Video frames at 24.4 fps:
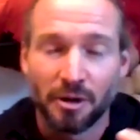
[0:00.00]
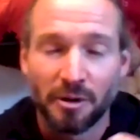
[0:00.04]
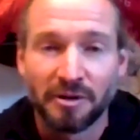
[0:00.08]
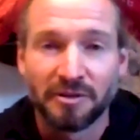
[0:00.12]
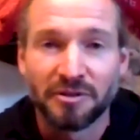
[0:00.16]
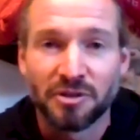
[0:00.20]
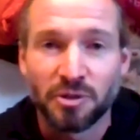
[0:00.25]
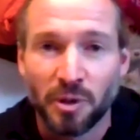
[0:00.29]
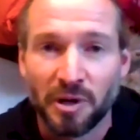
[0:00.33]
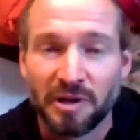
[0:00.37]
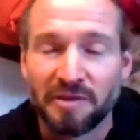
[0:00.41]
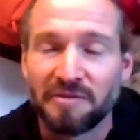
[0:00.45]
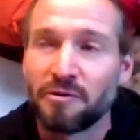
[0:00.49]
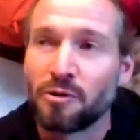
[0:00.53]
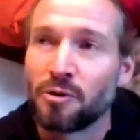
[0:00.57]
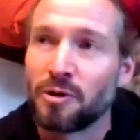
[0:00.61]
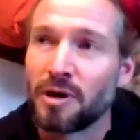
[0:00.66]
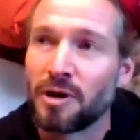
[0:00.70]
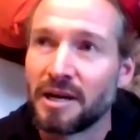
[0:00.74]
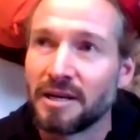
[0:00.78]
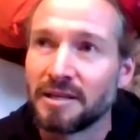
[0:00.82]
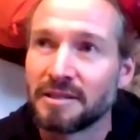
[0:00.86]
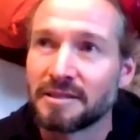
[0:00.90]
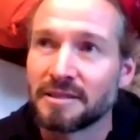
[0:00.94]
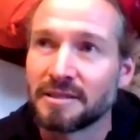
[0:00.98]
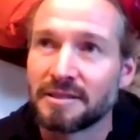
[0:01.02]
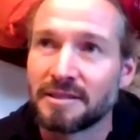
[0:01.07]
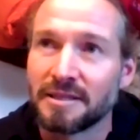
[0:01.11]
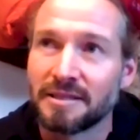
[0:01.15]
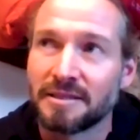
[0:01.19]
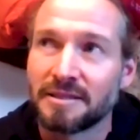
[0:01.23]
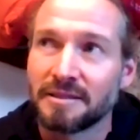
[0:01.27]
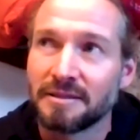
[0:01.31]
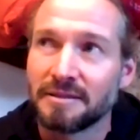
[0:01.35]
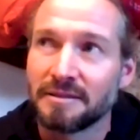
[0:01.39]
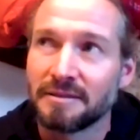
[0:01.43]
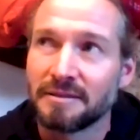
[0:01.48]
In 24 hours I
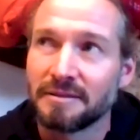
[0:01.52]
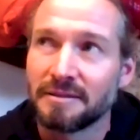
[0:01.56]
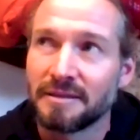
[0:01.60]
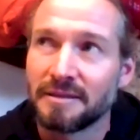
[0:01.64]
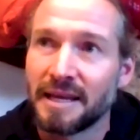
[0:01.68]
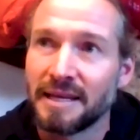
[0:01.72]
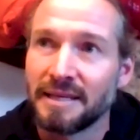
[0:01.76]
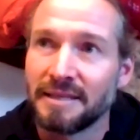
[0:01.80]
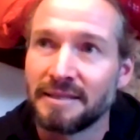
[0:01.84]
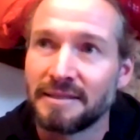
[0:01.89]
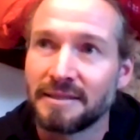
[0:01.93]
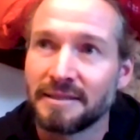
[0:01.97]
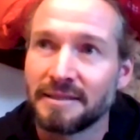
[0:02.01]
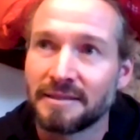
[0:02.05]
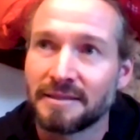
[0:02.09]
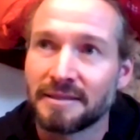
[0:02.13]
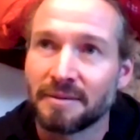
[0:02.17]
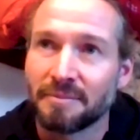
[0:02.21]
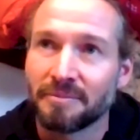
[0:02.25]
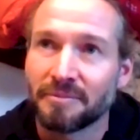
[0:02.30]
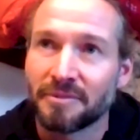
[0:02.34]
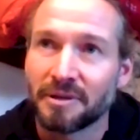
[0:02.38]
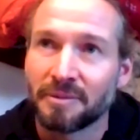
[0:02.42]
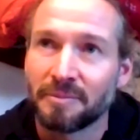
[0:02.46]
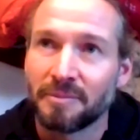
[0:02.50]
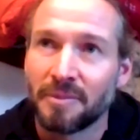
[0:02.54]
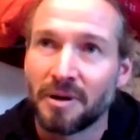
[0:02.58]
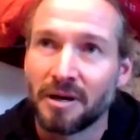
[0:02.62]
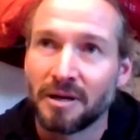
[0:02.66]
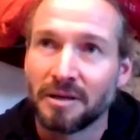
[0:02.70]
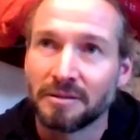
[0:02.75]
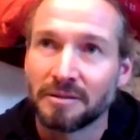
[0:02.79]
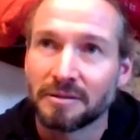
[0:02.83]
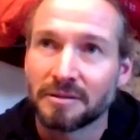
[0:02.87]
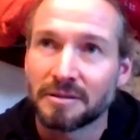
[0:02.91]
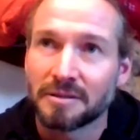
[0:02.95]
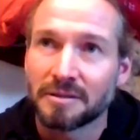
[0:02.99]
did 80 something
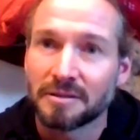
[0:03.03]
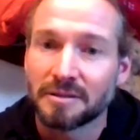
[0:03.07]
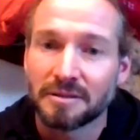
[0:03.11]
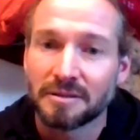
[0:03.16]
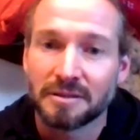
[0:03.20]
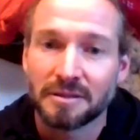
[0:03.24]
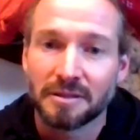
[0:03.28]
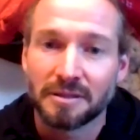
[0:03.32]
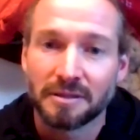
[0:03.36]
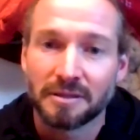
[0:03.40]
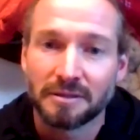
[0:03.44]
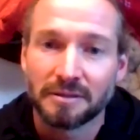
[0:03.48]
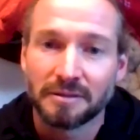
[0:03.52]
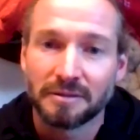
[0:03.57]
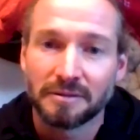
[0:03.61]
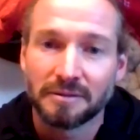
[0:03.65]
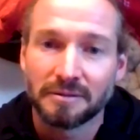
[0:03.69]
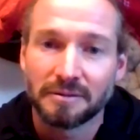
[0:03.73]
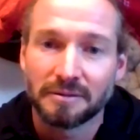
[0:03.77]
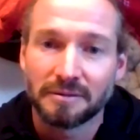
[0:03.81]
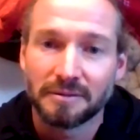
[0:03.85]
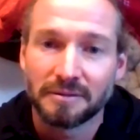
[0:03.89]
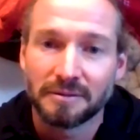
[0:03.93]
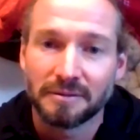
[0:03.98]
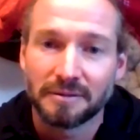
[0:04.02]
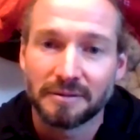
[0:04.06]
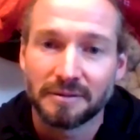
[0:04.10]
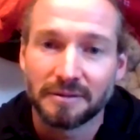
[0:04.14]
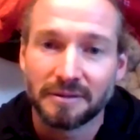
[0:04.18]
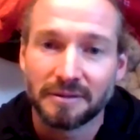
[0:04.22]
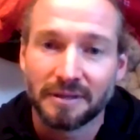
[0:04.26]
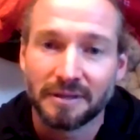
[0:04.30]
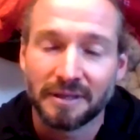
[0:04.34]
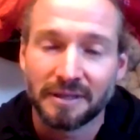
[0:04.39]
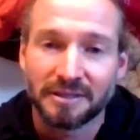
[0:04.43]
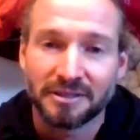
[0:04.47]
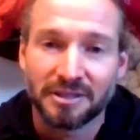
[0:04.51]
miles. So
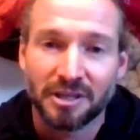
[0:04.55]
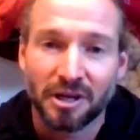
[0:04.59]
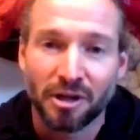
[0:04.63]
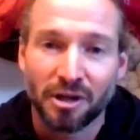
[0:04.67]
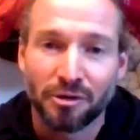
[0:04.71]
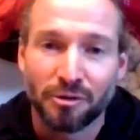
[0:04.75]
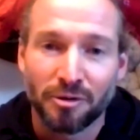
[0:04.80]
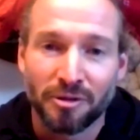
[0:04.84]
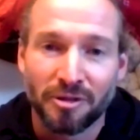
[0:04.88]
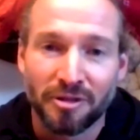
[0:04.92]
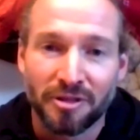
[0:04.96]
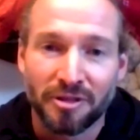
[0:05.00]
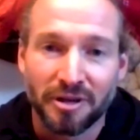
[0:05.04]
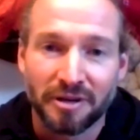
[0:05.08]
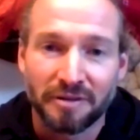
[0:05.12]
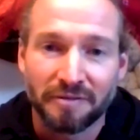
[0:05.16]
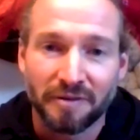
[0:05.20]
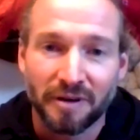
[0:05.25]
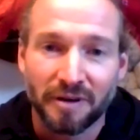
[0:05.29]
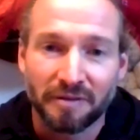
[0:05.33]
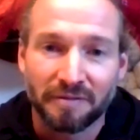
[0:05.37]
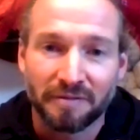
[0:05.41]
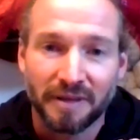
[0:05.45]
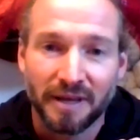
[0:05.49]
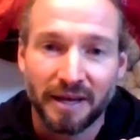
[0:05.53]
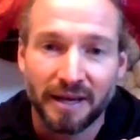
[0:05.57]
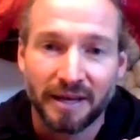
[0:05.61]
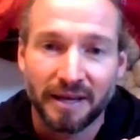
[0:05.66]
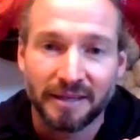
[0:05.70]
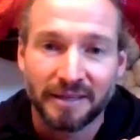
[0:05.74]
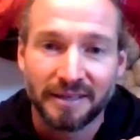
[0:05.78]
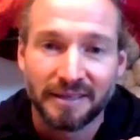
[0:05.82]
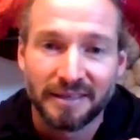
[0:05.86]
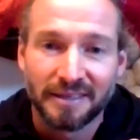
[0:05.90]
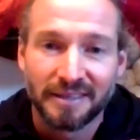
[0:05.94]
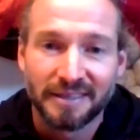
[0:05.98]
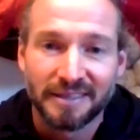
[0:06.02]
like that's
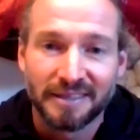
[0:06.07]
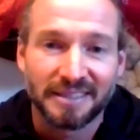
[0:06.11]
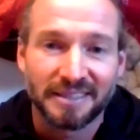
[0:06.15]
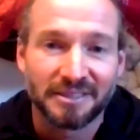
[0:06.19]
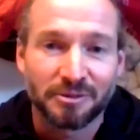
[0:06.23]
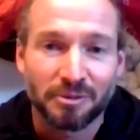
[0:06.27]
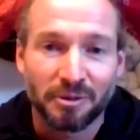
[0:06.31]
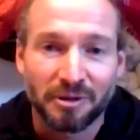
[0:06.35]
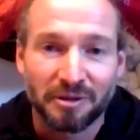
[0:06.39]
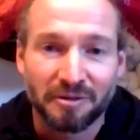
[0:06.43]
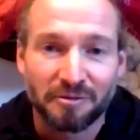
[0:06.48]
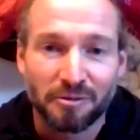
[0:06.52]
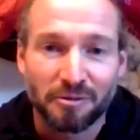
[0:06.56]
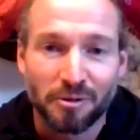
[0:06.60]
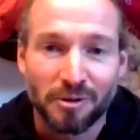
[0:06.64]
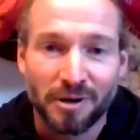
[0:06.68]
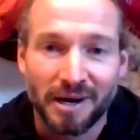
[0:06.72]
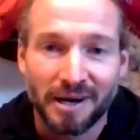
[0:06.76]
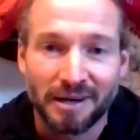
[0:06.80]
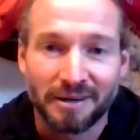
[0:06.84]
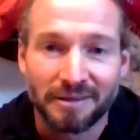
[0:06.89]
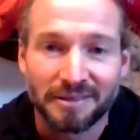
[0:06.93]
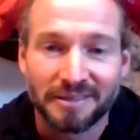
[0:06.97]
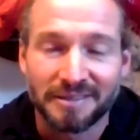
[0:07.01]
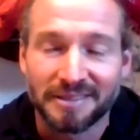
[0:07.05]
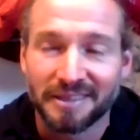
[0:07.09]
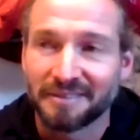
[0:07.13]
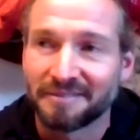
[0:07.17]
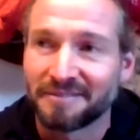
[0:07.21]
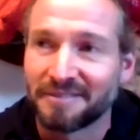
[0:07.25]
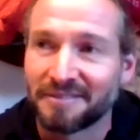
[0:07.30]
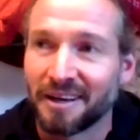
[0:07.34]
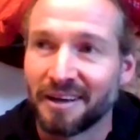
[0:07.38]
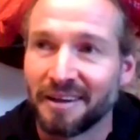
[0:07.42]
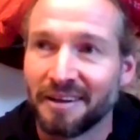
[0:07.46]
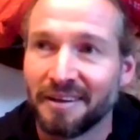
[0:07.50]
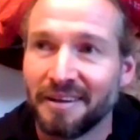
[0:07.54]
135k in 24 hours.
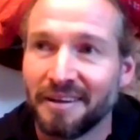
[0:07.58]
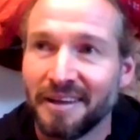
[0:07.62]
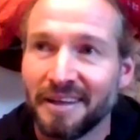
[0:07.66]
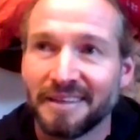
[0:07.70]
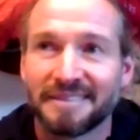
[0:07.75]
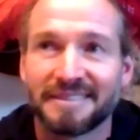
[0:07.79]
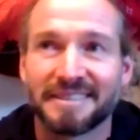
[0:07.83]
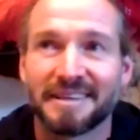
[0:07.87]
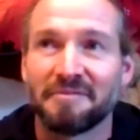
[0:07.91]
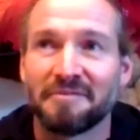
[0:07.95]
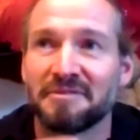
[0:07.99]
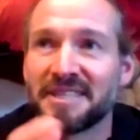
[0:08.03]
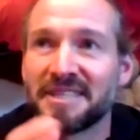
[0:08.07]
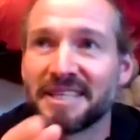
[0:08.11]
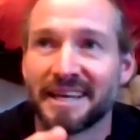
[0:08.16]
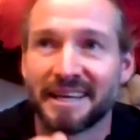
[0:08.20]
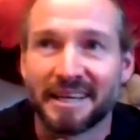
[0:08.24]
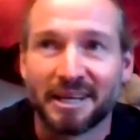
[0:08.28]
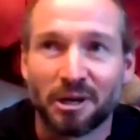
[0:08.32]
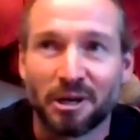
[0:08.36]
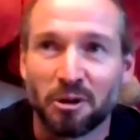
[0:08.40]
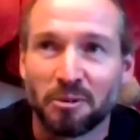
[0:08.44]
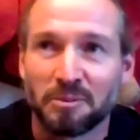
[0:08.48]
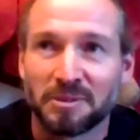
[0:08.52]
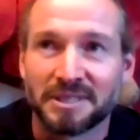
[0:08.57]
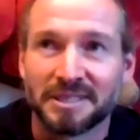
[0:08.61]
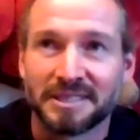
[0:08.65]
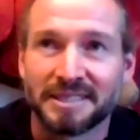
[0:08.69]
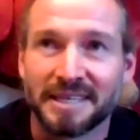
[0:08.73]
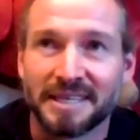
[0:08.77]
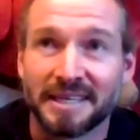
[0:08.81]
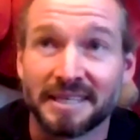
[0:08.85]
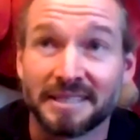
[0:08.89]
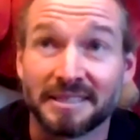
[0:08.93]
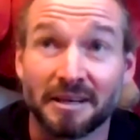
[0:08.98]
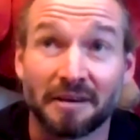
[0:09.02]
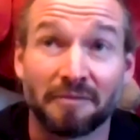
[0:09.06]
I've done 78 kilometer
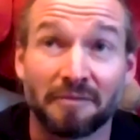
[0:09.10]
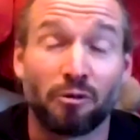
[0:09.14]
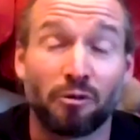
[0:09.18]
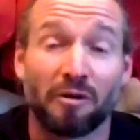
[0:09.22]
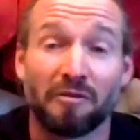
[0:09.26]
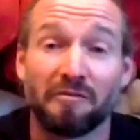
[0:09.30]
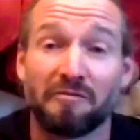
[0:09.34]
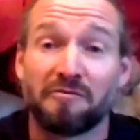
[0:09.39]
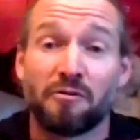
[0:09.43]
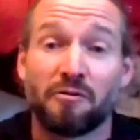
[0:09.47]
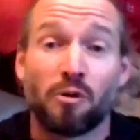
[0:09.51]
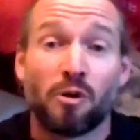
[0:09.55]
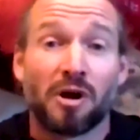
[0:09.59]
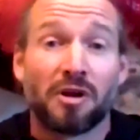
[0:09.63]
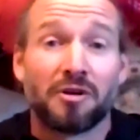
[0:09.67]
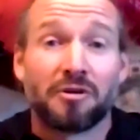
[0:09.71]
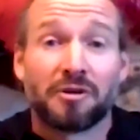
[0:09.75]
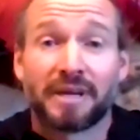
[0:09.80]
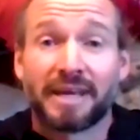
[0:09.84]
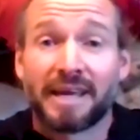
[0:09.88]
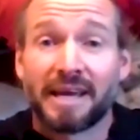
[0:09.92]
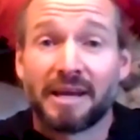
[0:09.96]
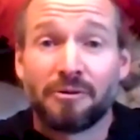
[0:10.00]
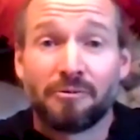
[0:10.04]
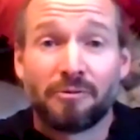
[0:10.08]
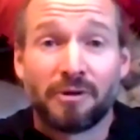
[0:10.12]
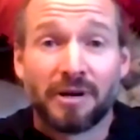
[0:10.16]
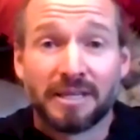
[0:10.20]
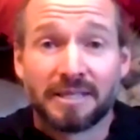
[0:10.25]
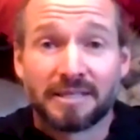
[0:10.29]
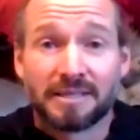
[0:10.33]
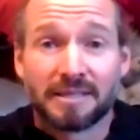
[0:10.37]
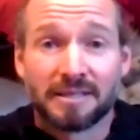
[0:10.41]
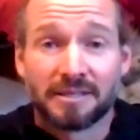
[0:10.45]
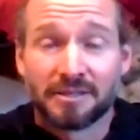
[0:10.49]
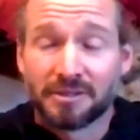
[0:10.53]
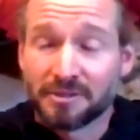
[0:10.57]
days. I've run 400k
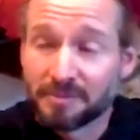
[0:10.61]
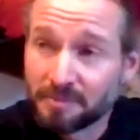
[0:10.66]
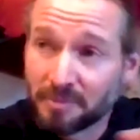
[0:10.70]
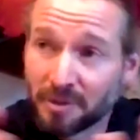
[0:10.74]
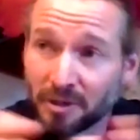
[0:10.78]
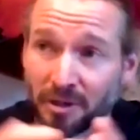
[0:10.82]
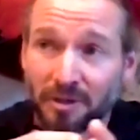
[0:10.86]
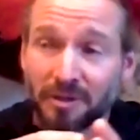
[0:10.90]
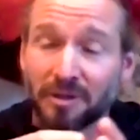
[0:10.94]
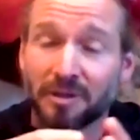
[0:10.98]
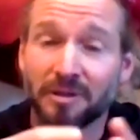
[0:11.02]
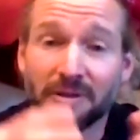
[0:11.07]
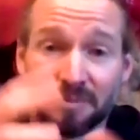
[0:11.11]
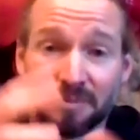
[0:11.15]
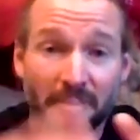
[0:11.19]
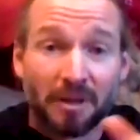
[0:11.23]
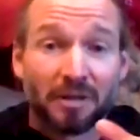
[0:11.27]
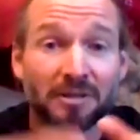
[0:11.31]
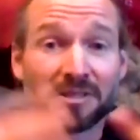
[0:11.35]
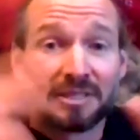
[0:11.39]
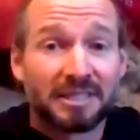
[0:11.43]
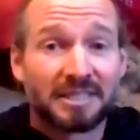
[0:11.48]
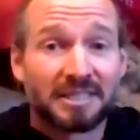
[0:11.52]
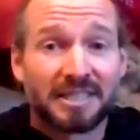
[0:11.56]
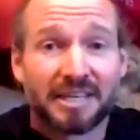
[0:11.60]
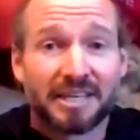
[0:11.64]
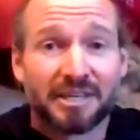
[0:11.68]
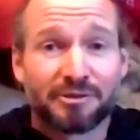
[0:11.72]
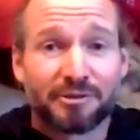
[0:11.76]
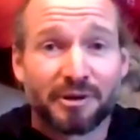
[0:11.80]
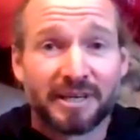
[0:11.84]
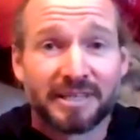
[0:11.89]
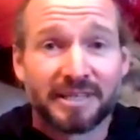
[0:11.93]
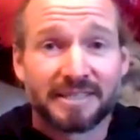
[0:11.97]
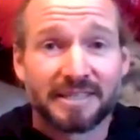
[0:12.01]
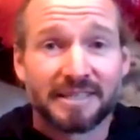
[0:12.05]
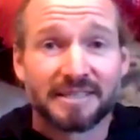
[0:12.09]
races, but multi-stage
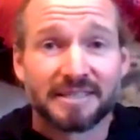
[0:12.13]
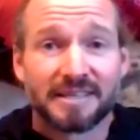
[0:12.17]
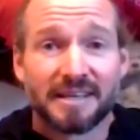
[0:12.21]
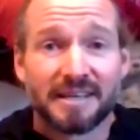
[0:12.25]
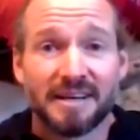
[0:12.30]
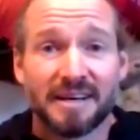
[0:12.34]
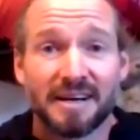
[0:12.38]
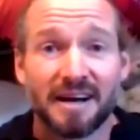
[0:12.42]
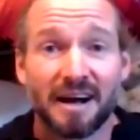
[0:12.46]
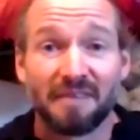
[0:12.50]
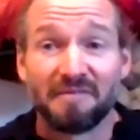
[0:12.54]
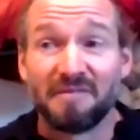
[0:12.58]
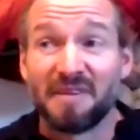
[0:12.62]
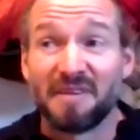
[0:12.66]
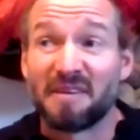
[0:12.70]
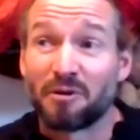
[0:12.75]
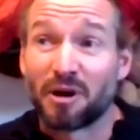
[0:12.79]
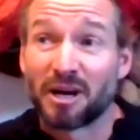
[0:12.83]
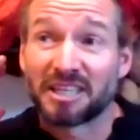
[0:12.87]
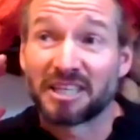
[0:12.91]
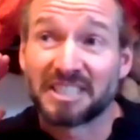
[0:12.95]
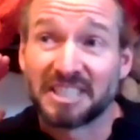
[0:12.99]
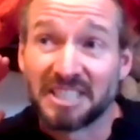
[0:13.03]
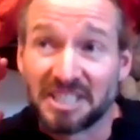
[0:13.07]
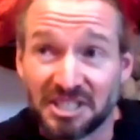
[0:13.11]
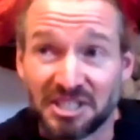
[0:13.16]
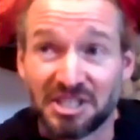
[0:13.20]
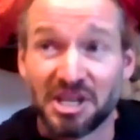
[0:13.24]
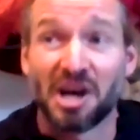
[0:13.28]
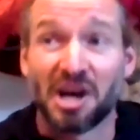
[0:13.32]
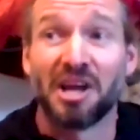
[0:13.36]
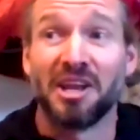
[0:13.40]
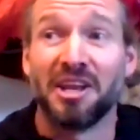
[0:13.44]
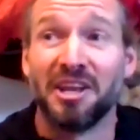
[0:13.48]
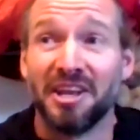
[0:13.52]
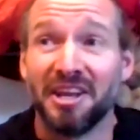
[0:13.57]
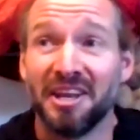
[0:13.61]
races. I've never actually
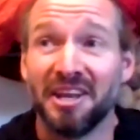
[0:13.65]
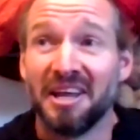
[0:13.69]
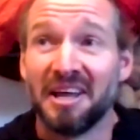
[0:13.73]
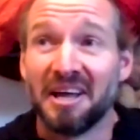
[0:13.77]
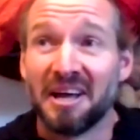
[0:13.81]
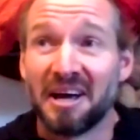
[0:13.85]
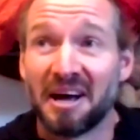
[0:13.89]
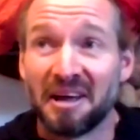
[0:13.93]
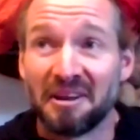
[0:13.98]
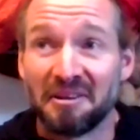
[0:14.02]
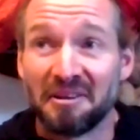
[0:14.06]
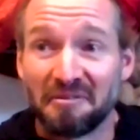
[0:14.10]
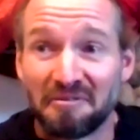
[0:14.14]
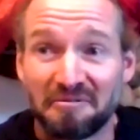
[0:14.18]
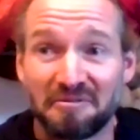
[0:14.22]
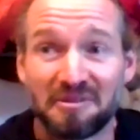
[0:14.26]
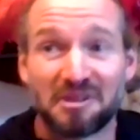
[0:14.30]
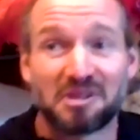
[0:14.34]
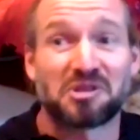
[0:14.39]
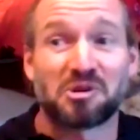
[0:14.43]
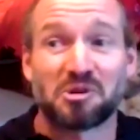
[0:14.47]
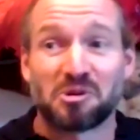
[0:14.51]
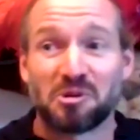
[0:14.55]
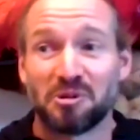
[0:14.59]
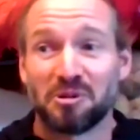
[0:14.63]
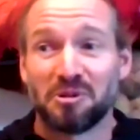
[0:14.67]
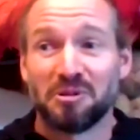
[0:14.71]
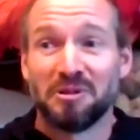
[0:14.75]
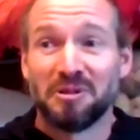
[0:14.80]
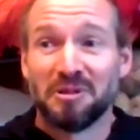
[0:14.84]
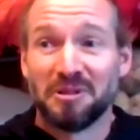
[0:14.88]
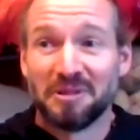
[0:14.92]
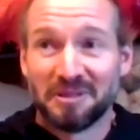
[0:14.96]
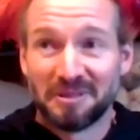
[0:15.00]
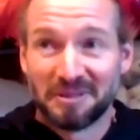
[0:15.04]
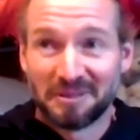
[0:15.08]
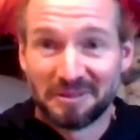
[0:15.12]
done an official
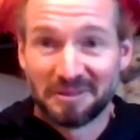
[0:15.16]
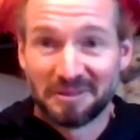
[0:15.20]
